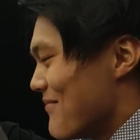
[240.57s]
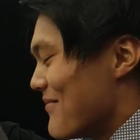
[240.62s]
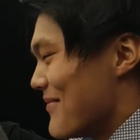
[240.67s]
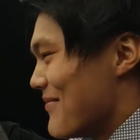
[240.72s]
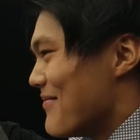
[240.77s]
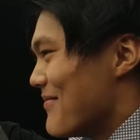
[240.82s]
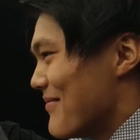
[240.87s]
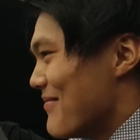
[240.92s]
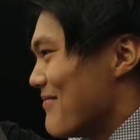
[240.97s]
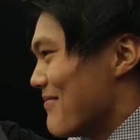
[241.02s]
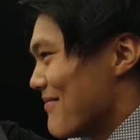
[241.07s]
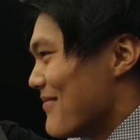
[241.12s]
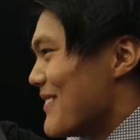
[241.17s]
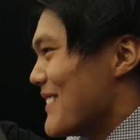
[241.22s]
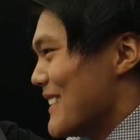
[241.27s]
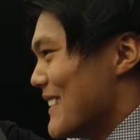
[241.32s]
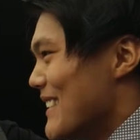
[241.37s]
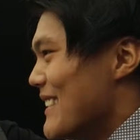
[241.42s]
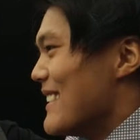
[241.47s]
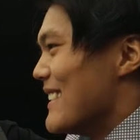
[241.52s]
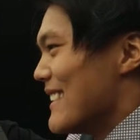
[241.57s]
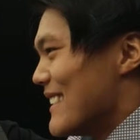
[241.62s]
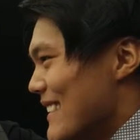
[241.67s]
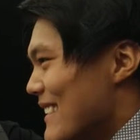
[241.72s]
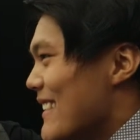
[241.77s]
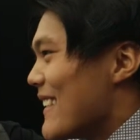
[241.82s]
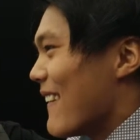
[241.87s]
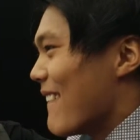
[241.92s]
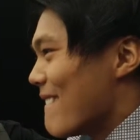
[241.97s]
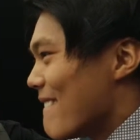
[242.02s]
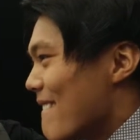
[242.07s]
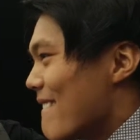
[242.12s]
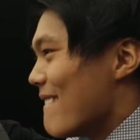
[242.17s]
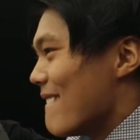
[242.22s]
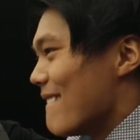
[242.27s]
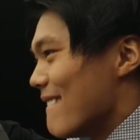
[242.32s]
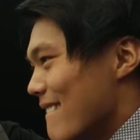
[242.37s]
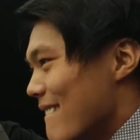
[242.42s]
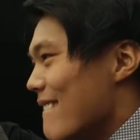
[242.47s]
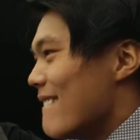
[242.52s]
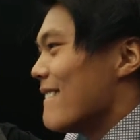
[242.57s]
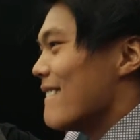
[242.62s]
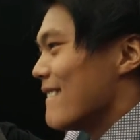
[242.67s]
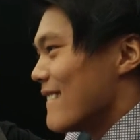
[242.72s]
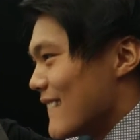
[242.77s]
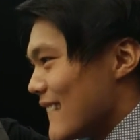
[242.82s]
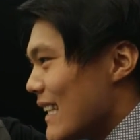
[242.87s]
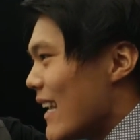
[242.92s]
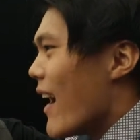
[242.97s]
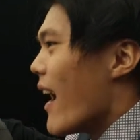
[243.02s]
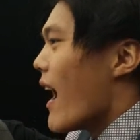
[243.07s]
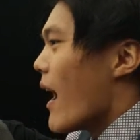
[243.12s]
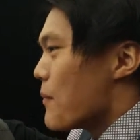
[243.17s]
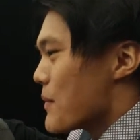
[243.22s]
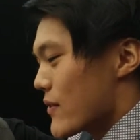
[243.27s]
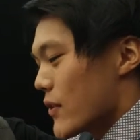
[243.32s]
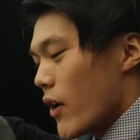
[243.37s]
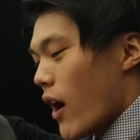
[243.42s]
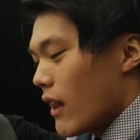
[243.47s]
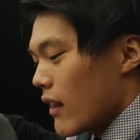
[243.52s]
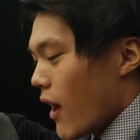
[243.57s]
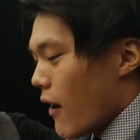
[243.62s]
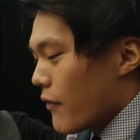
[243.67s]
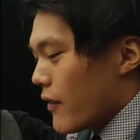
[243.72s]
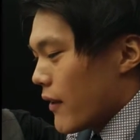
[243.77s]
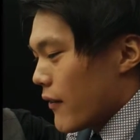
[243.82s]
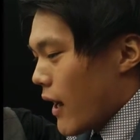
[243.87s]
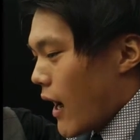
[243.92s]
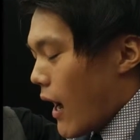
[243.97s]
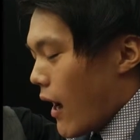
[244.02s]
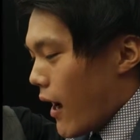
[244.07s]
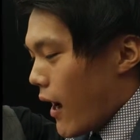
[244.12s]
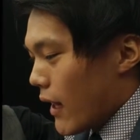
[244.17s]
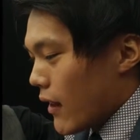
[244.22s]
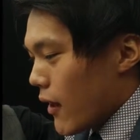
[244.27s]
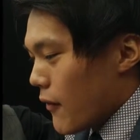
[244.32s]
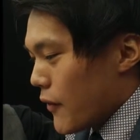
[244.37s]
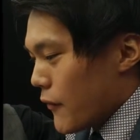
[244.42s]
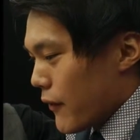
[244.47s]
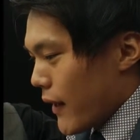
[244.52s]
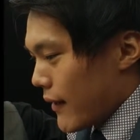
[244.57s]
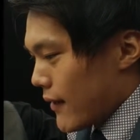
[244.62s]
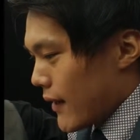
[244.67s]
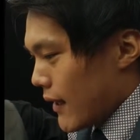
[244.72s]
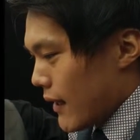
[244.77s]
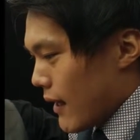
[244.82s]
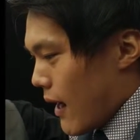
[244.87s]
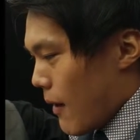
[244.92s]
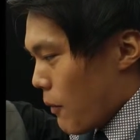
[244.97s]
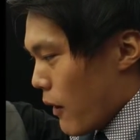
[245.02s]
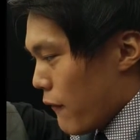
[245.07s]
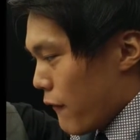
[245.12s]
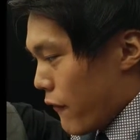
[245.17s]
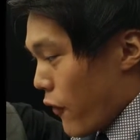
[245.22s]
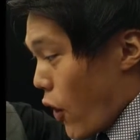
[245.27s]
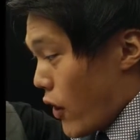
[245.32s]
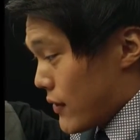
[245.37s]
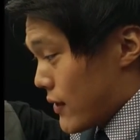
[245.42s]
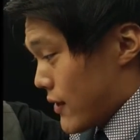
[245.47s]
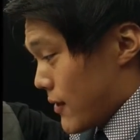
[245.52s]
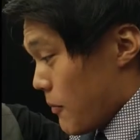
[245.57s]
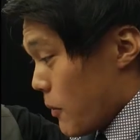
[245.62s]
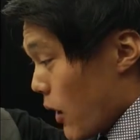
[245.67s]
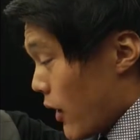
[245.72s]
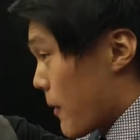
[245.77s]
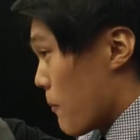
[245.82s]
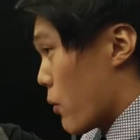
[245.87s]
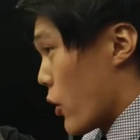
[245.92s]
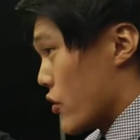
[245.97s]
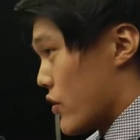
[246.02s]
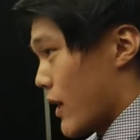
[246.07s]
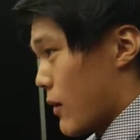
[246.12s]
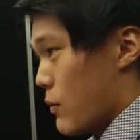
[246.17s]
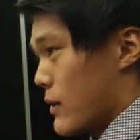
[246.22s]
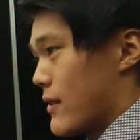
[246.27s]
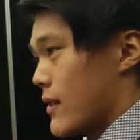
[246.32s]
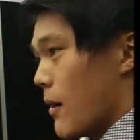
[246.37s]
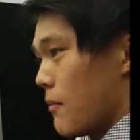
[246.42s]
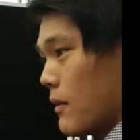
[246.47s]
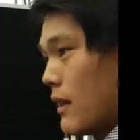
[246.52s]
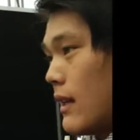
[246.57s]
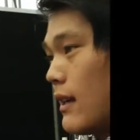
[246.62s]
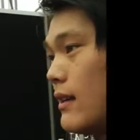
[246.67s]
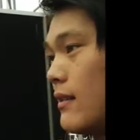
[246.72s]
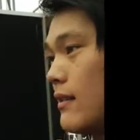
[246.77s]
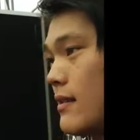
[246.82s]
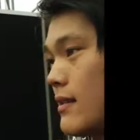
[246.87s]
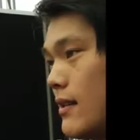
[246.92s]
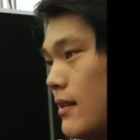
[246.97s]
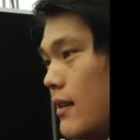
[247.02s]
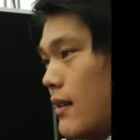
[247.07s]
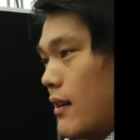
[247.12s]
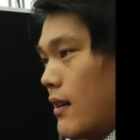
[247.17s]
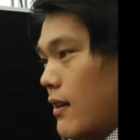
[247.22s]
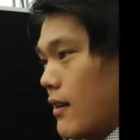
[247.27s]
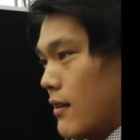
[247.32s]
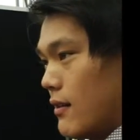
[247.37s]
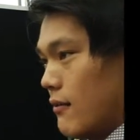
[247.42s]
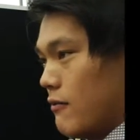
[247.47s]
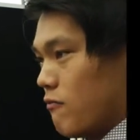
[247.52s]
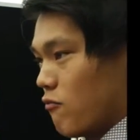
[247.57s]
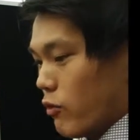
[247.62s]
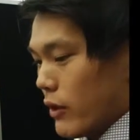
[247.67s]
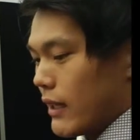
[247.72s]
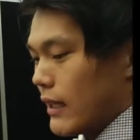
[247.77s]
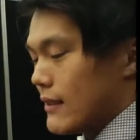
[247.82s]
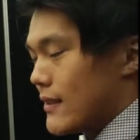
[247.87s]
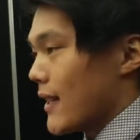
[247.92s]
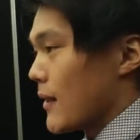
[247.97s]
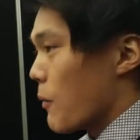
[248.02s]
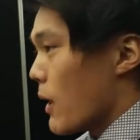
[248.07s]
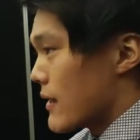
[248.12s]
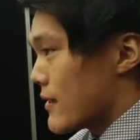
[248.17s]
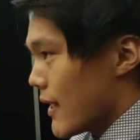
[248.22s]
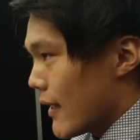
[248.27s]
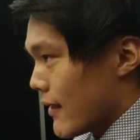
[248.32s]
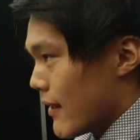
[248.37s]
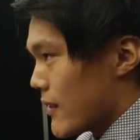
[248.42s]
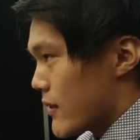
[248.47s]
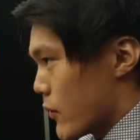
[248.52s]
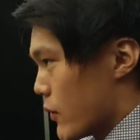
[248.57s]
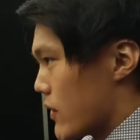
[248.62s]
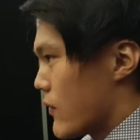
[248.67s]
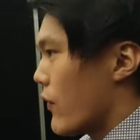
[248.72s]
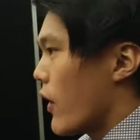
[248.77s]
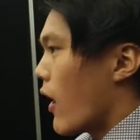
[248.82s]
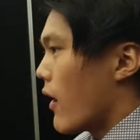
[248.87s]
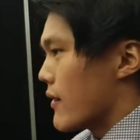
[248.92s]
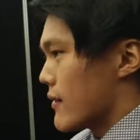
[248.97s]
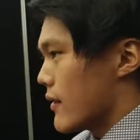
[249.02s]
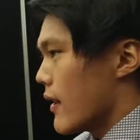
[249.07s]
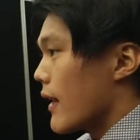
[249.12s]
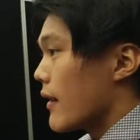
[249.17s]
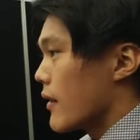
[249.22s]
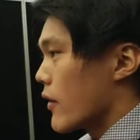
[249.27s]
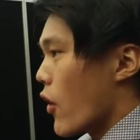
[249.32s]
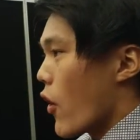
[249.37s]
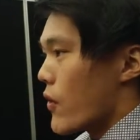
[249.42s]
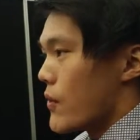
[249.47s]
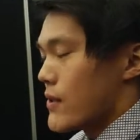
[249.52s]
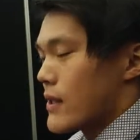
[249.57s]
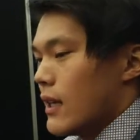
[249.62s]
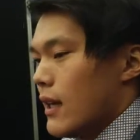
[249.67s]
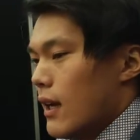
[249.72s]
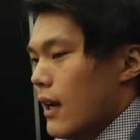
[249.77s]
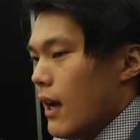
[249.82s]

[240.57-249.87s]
allows that in a way that movies don't necessarily. Yeah, absolutely. I love that. Uh, I love the fact that uh, my first American project was something to really sink my teeth into as far as length goes.